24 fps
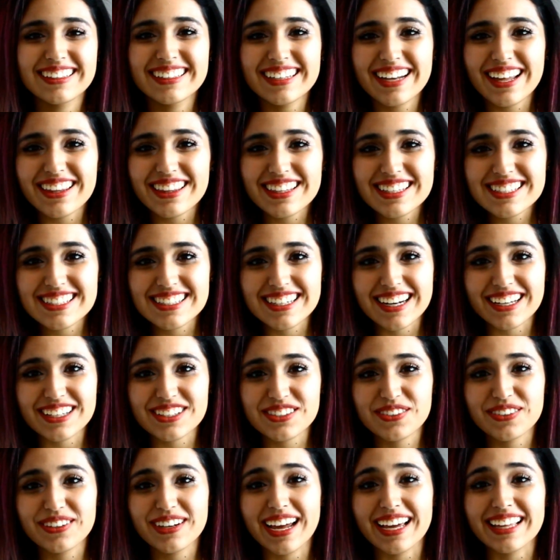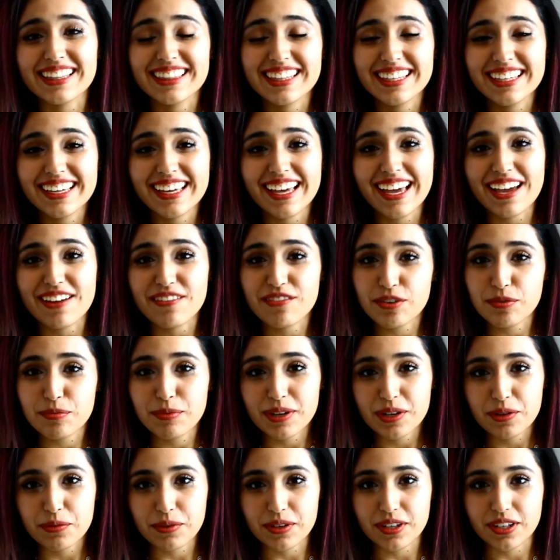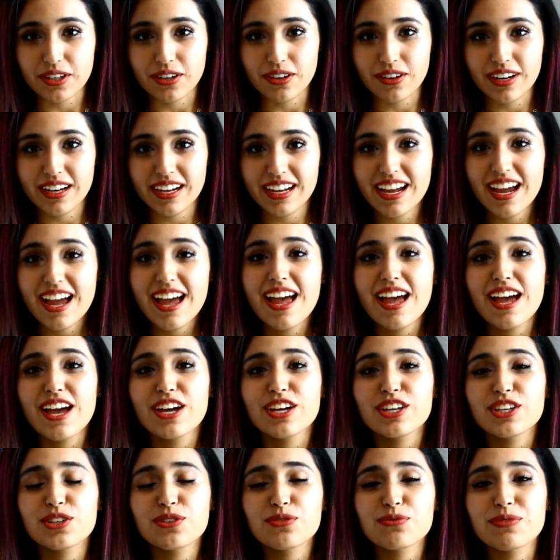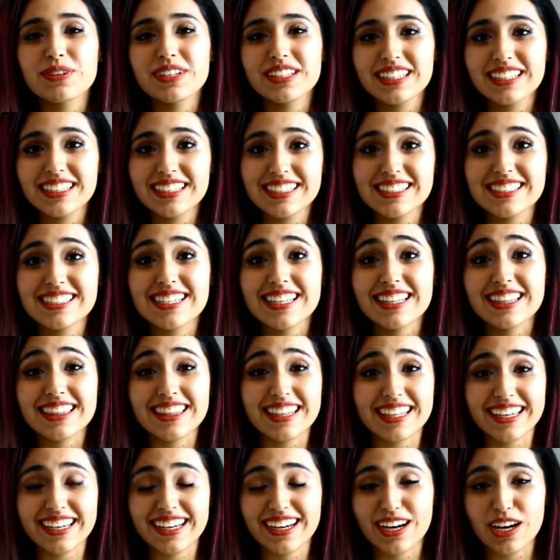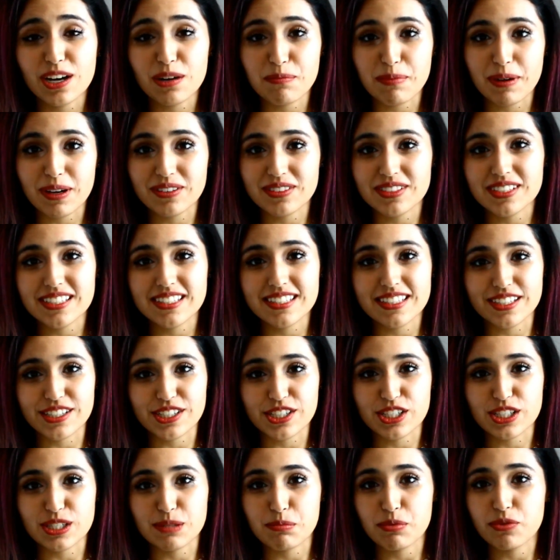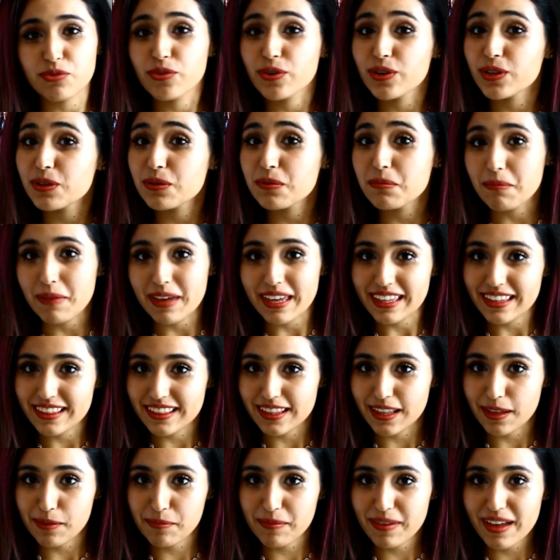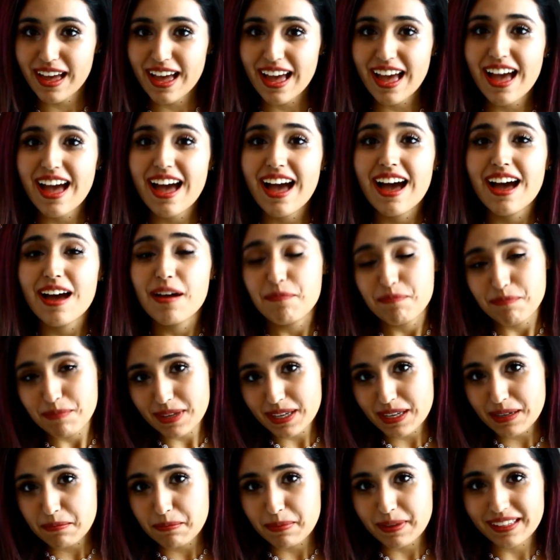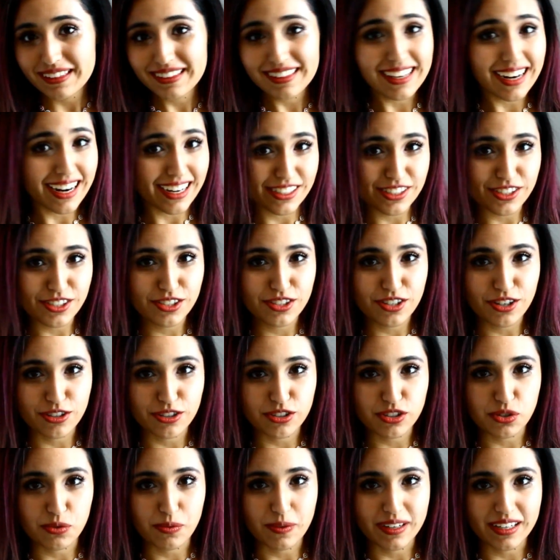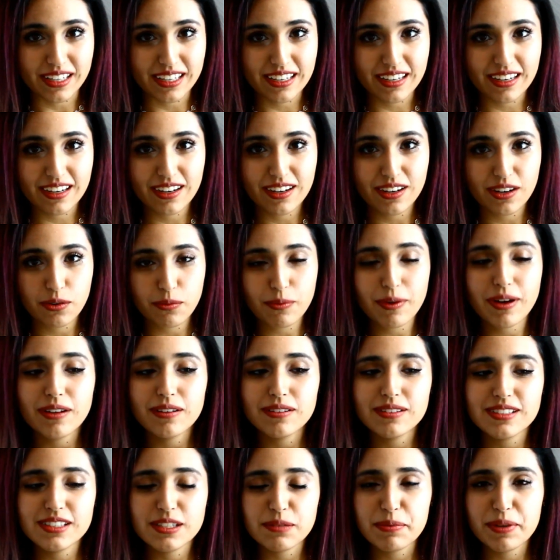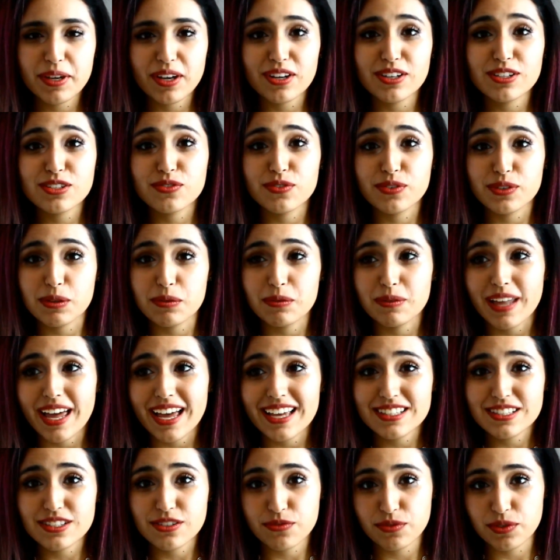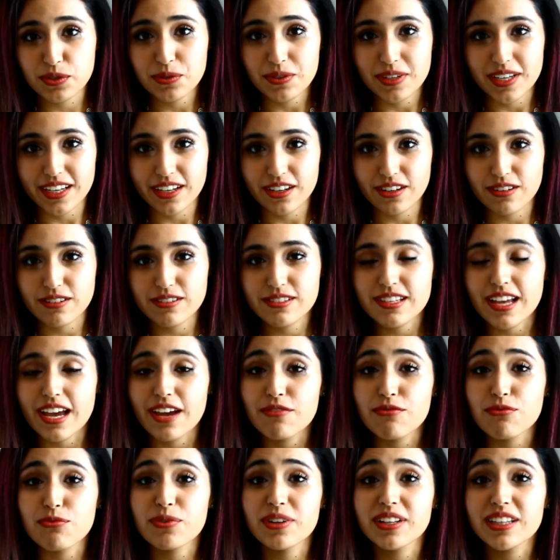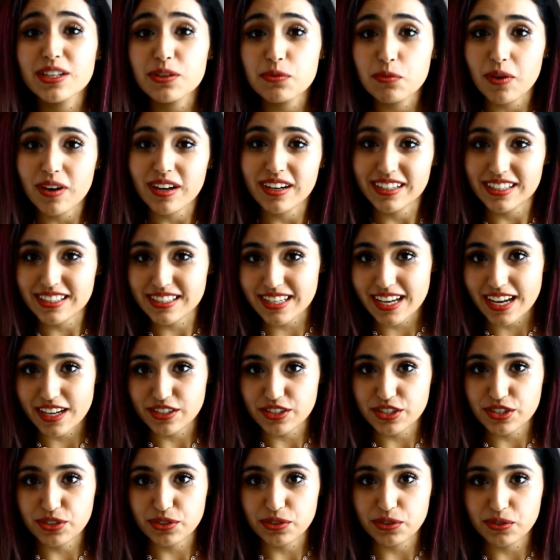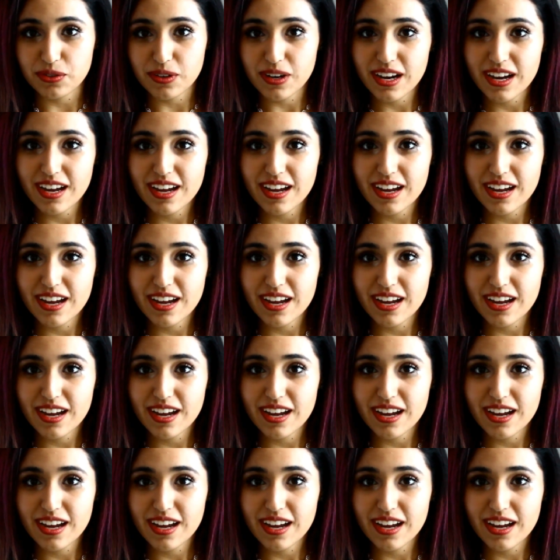Now this next one, I think everybody would agree, you really need to think about decisions before you make them. Me being that I just turned 20, well, to be honest, for the last few years, I've really wanted a tattoo.